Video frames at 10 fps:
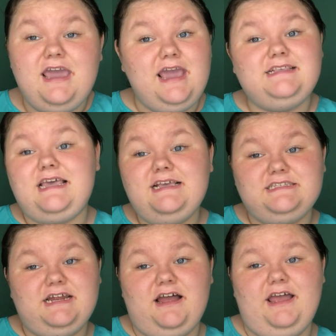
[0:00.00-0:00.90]
It takes
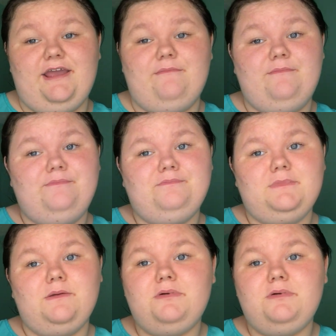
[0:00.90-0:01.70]
time. The